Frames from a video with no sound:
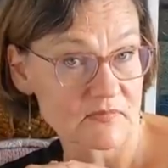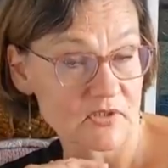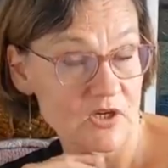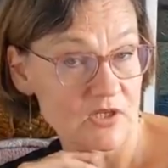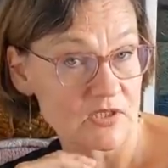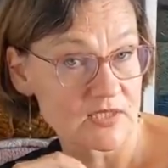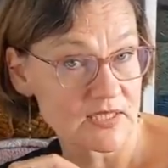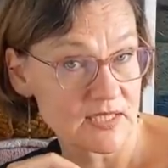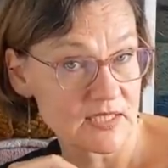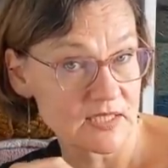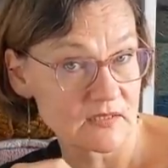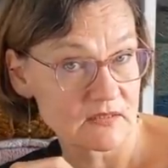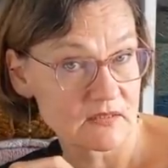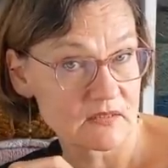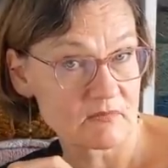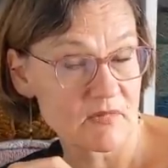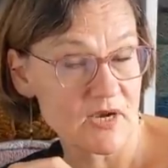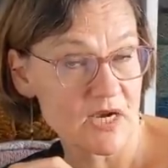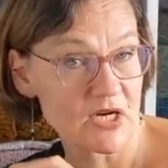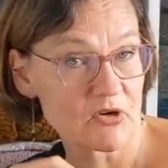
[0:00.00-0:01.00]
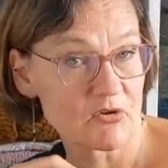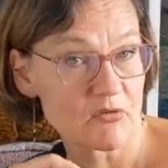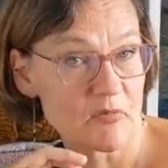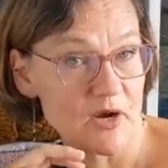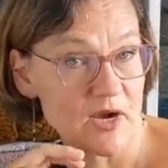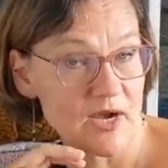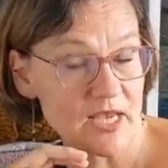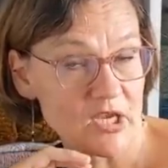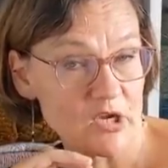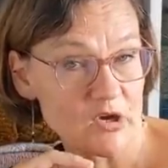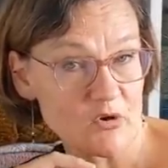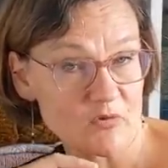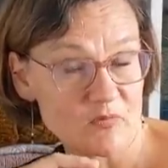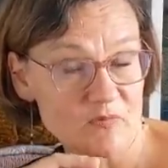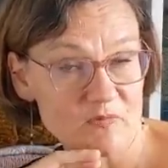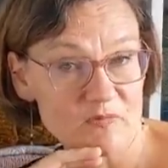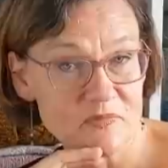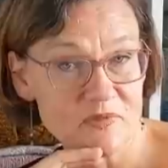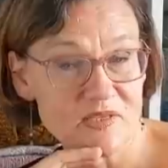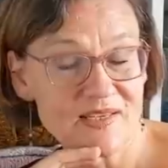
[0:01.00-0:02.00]
gut health,
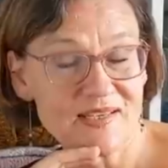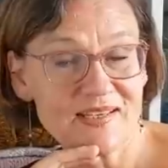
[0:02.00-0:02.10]
microbiome,